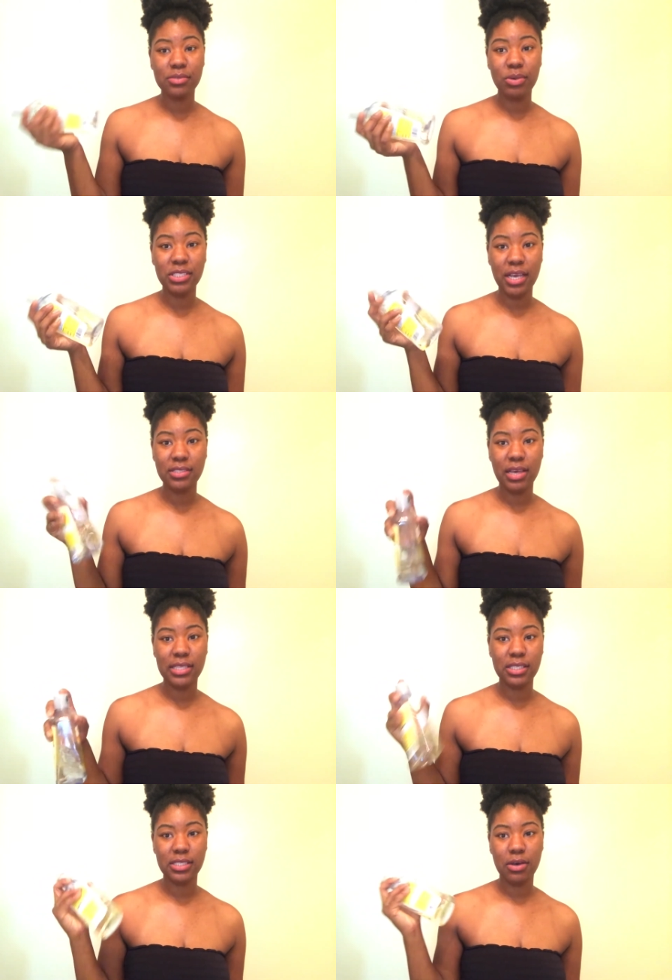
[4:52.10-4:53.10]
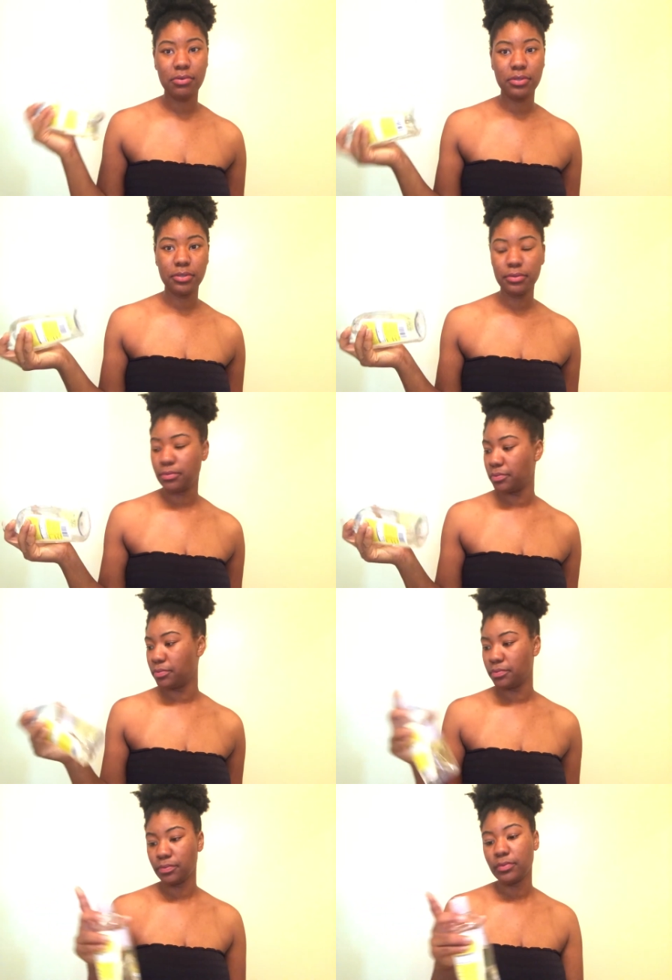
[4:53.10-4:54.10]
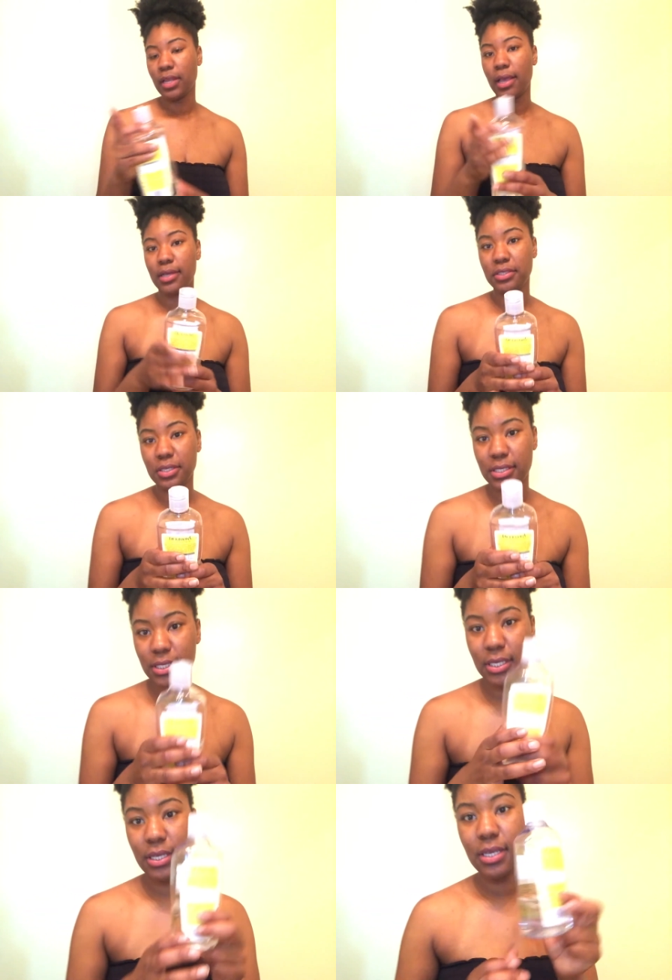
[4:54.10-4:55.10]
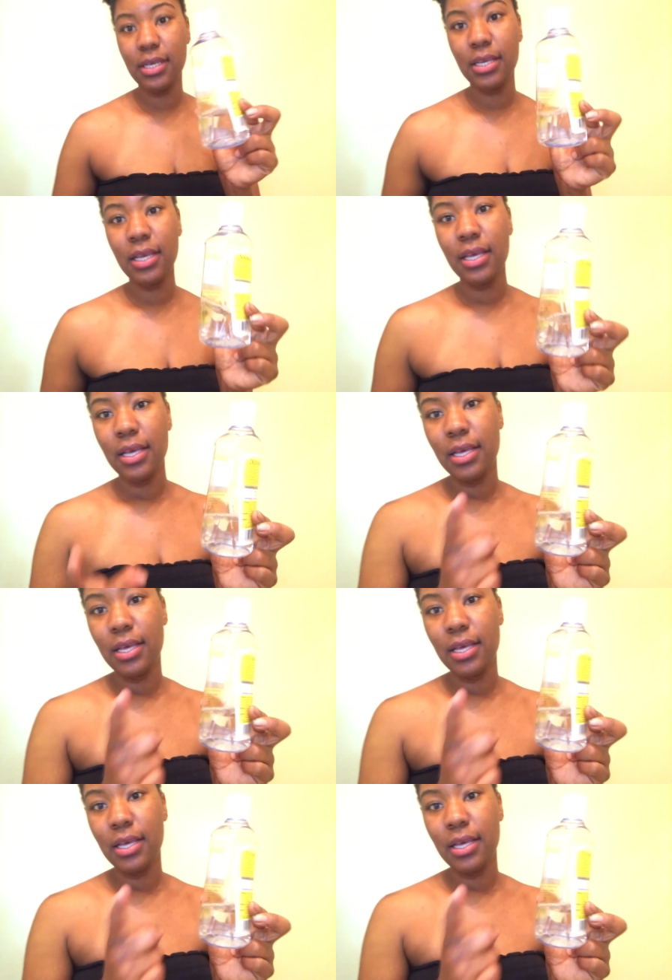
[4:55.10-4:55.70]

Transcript: I use Witch Hazel as a toner. As you can see,